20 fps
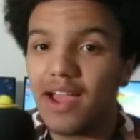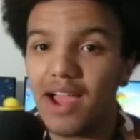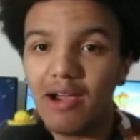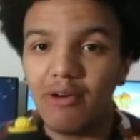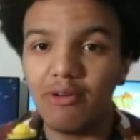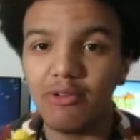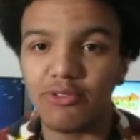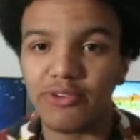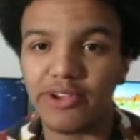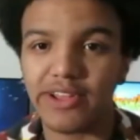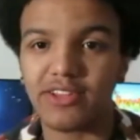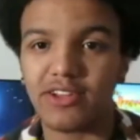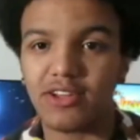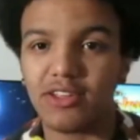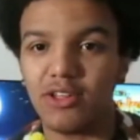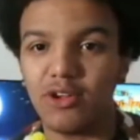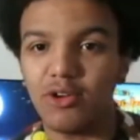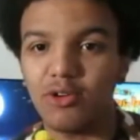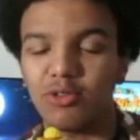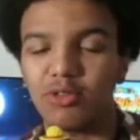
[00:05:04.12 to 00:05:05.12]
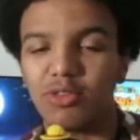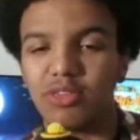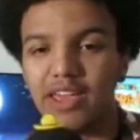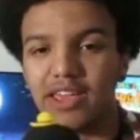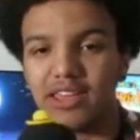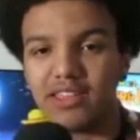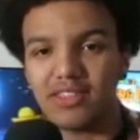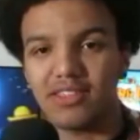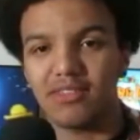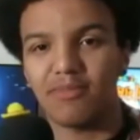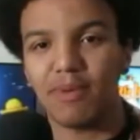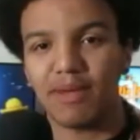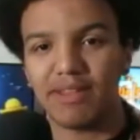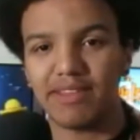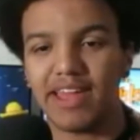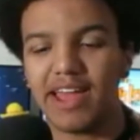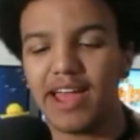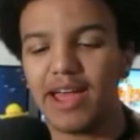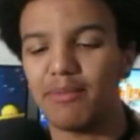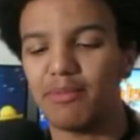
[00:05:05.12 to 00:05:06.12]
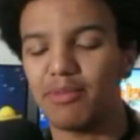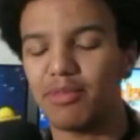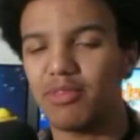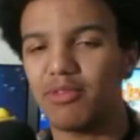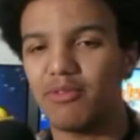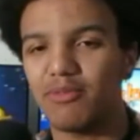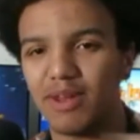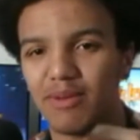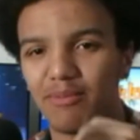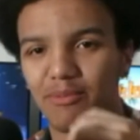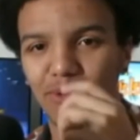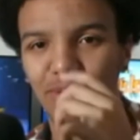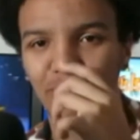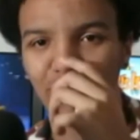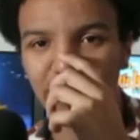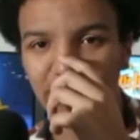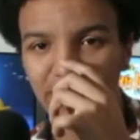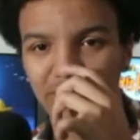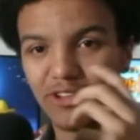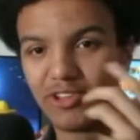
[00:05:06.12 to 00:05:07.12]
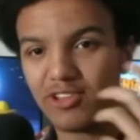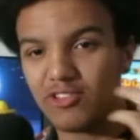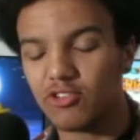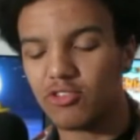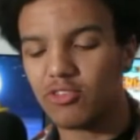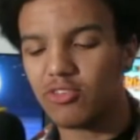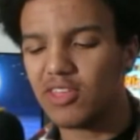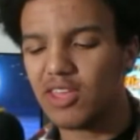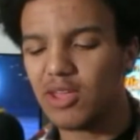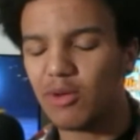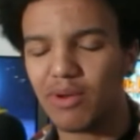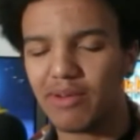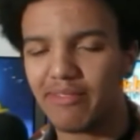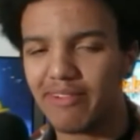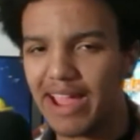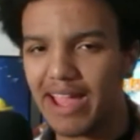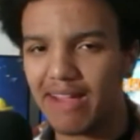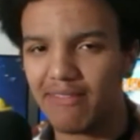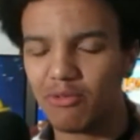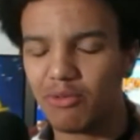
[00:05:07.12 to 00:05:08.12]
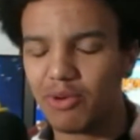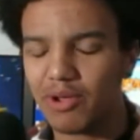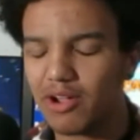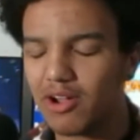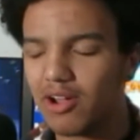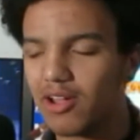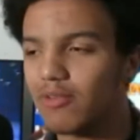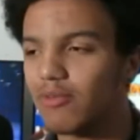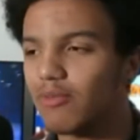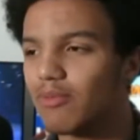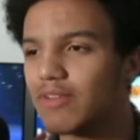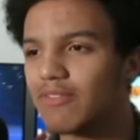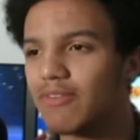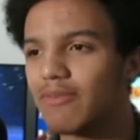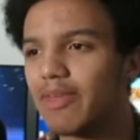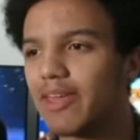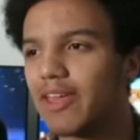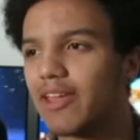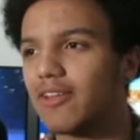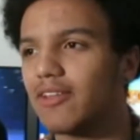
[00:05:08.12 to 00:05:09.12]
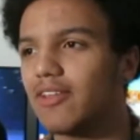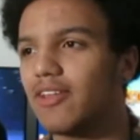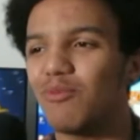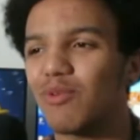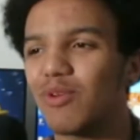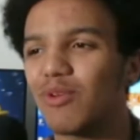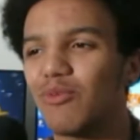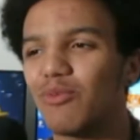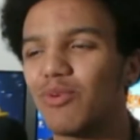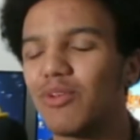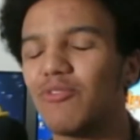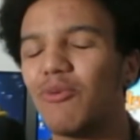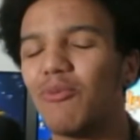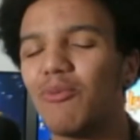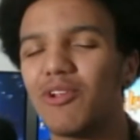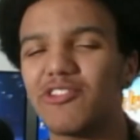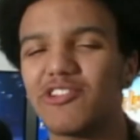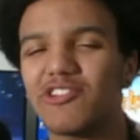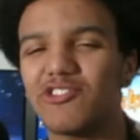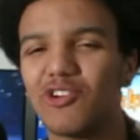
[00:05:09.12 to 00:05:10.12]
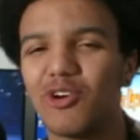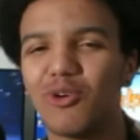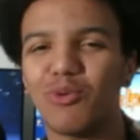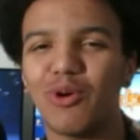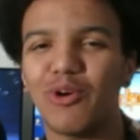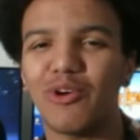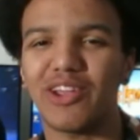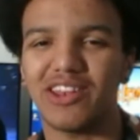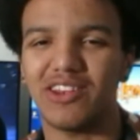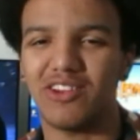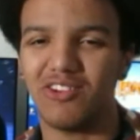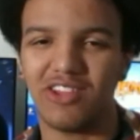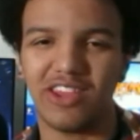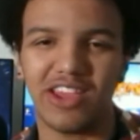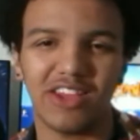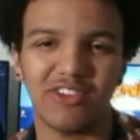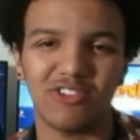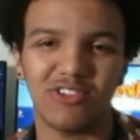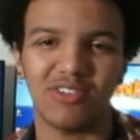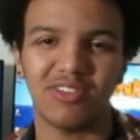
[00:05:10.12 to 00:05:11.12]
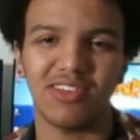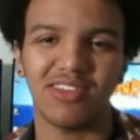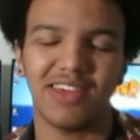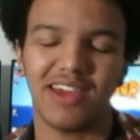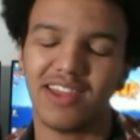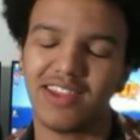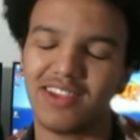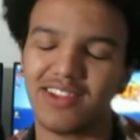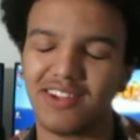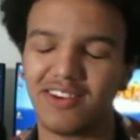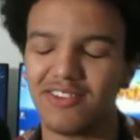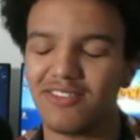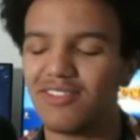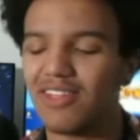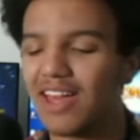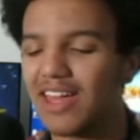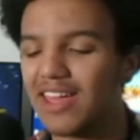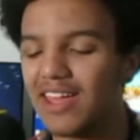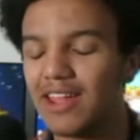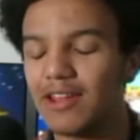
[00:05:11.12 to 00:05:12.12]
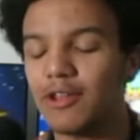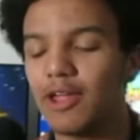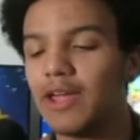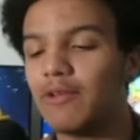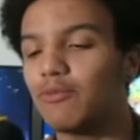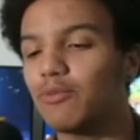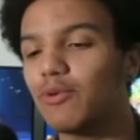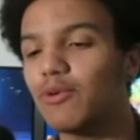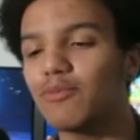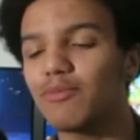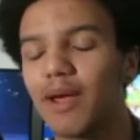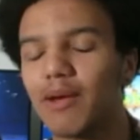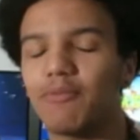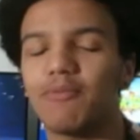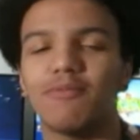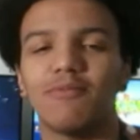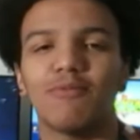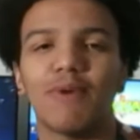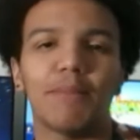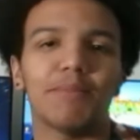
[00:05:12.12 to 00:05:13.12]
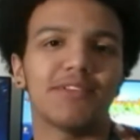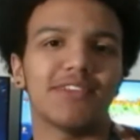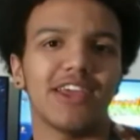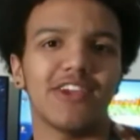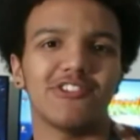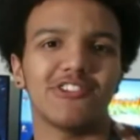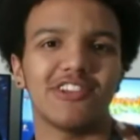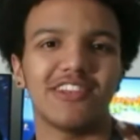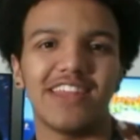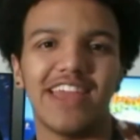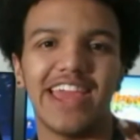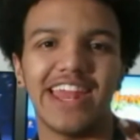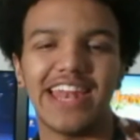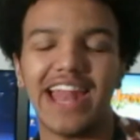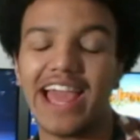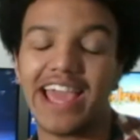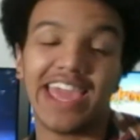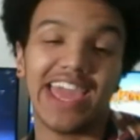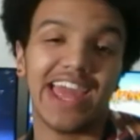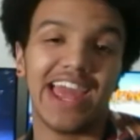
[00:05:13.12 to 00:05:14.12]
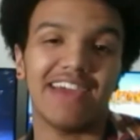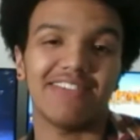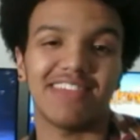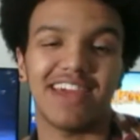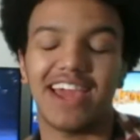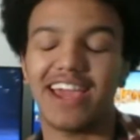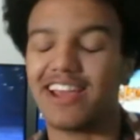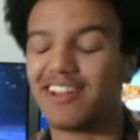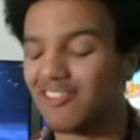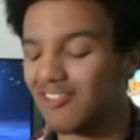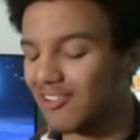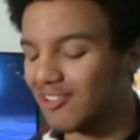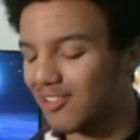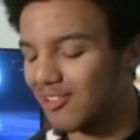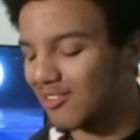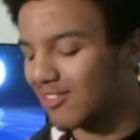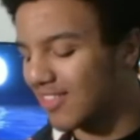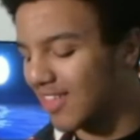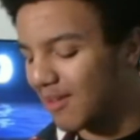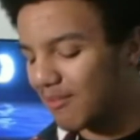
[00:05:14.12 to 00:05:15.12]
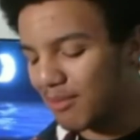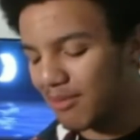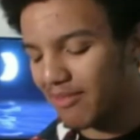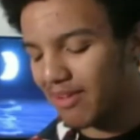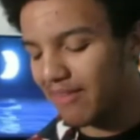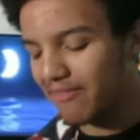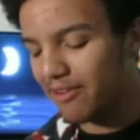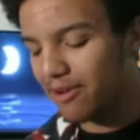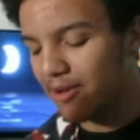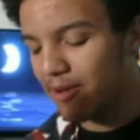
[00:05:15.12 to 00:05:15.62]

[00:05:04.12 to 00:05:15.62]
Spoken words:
I always forget to close like my tabs when I'm recording, so you can just see whatever I have going on. What if I'm like, what if I'm watching Joe Rogan and you guys just see that, you know? It ruined my reputation, and I can't have that. I gotta start closing that, but whatever.